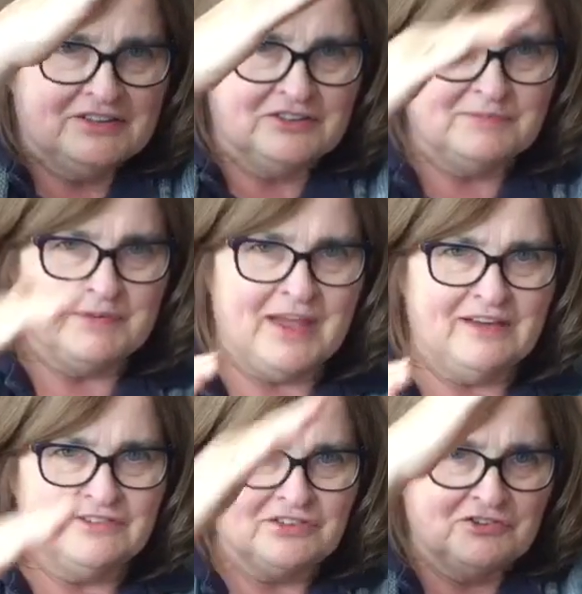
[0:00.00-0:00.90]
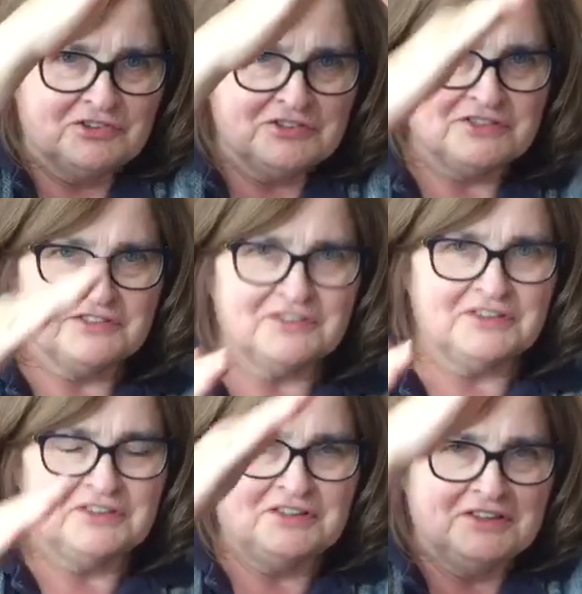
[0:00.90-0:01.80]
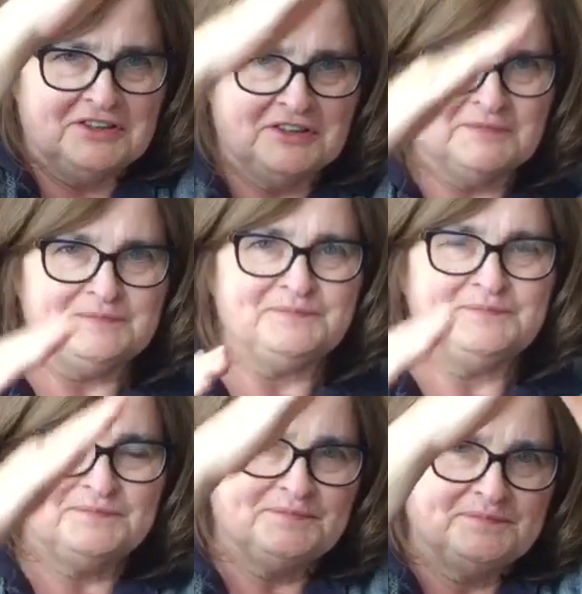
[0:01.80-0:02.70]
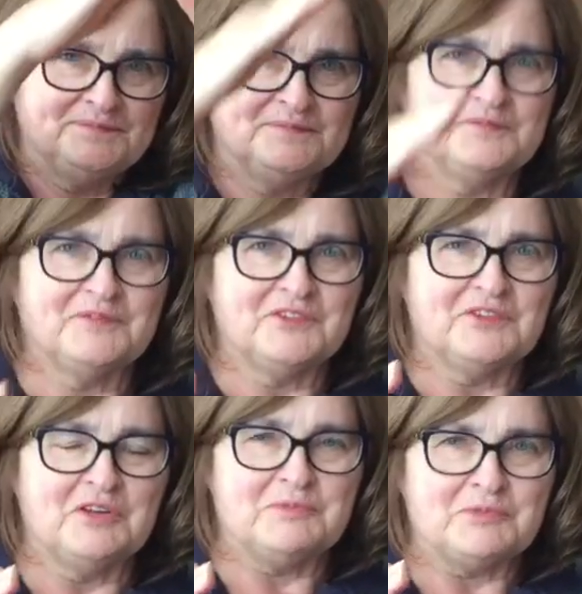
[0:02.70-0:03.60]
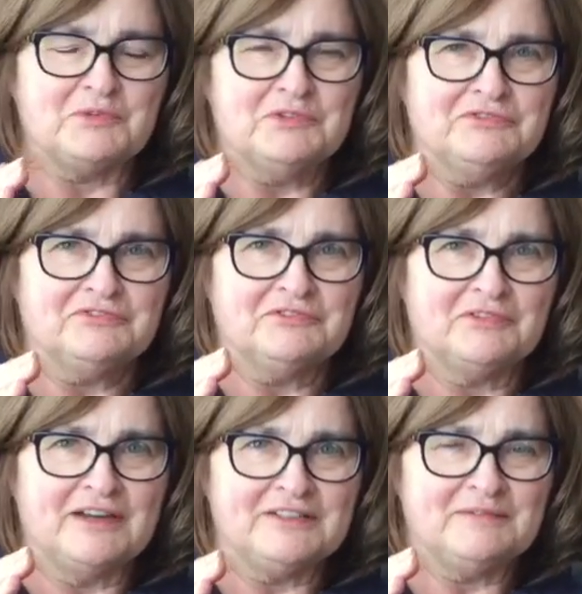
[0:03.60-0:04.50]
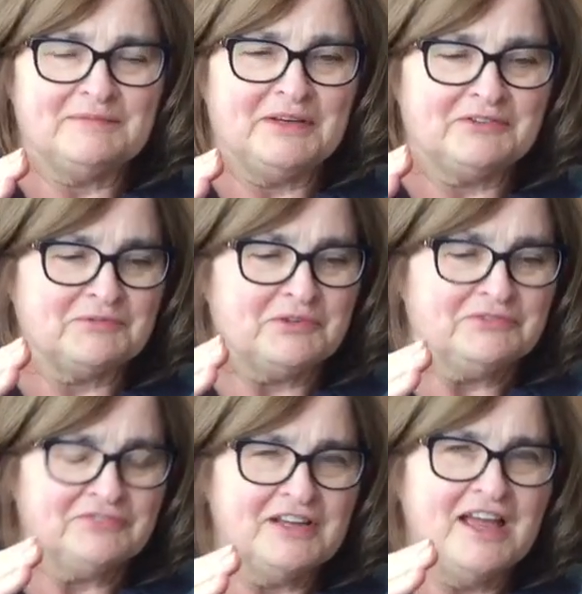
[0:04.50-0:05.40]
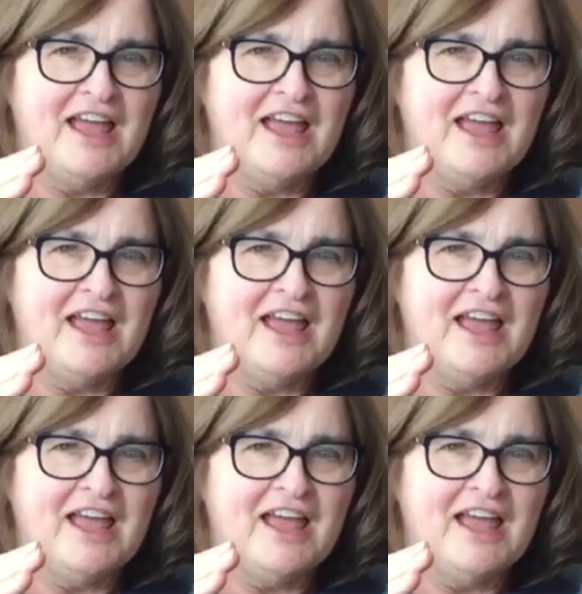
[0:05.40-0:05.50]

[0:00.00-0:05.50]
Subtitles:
And it'll have, of course, the... sloped roof, right? Peaked roof.